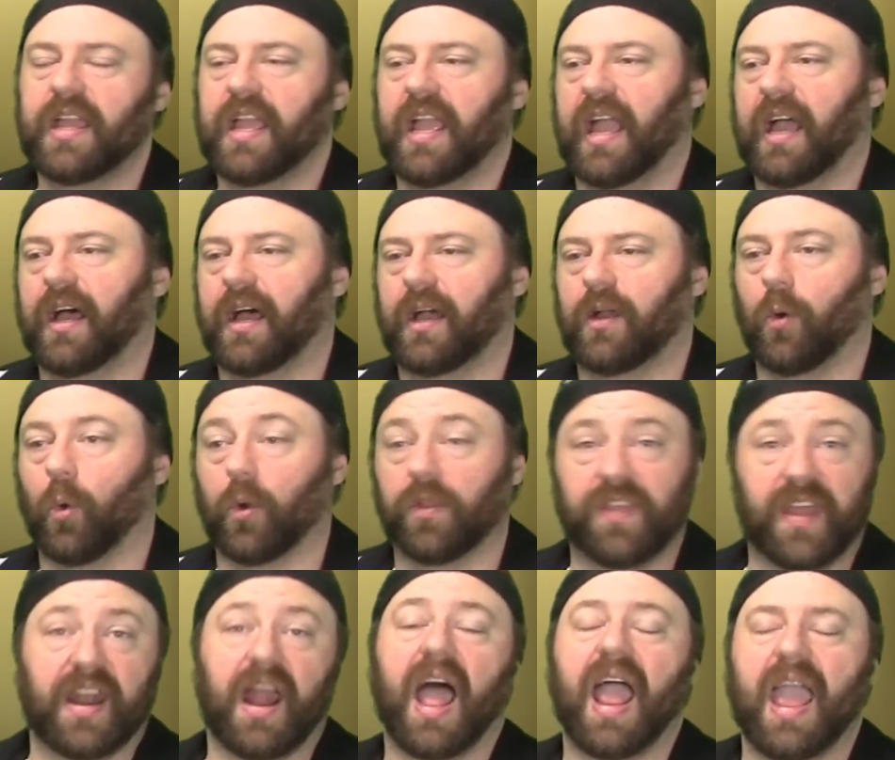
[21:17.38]
or
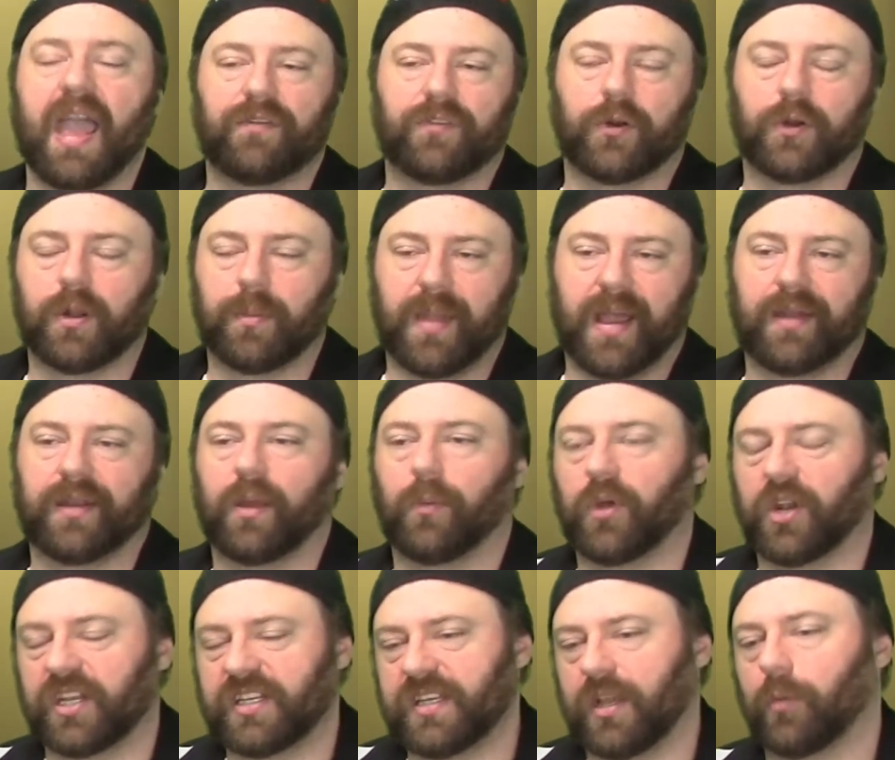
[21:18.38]
that I have heard about and I
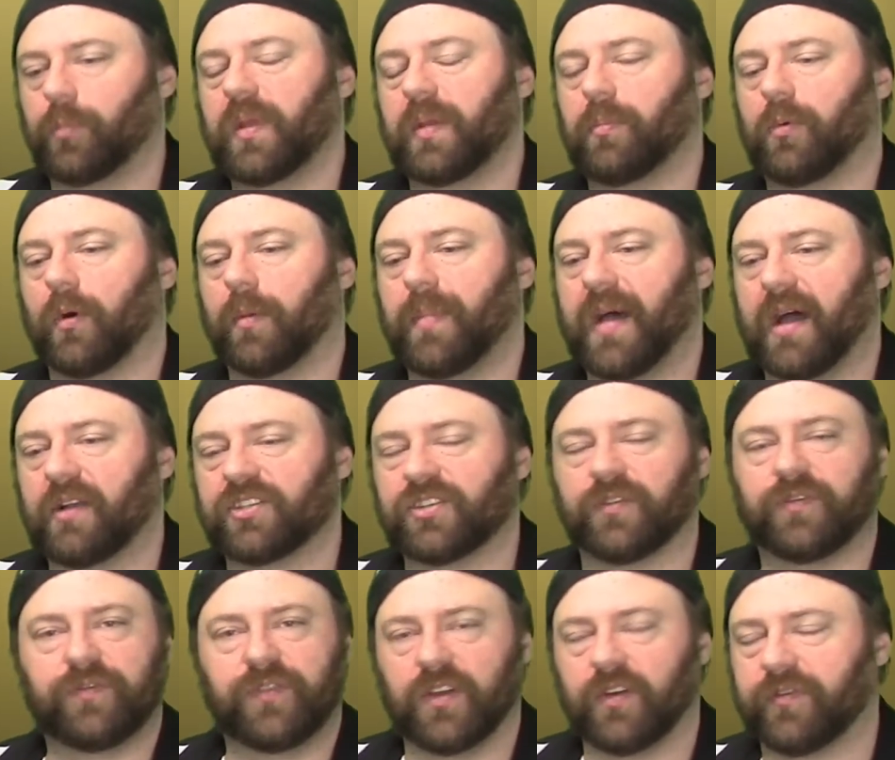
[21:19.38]
want to tell people about? So
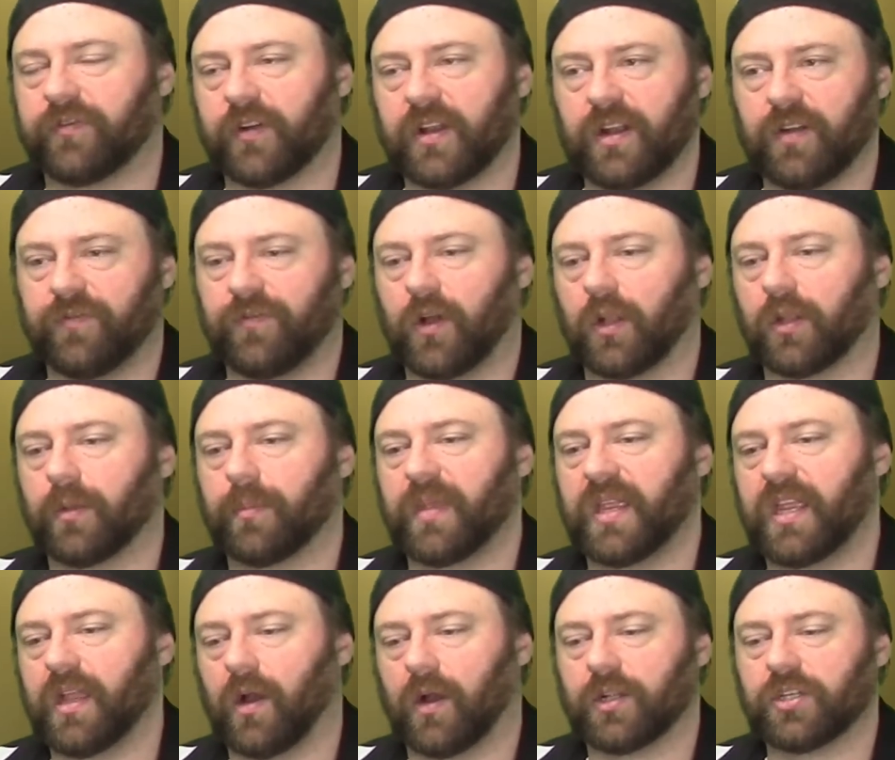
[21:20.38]
feel free to follow
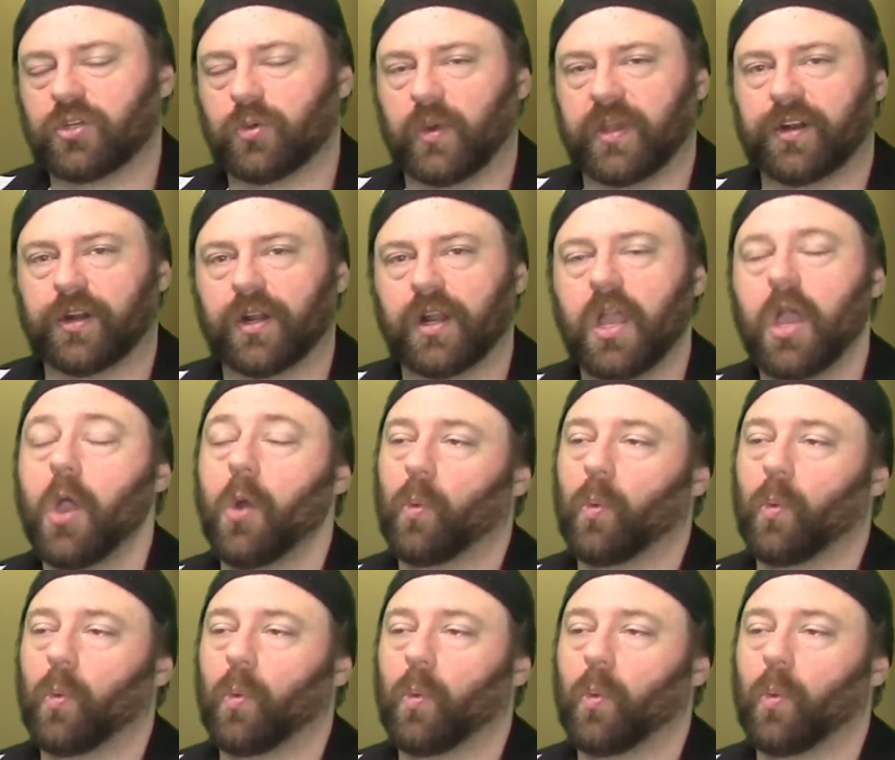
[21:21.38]
me on Twitter.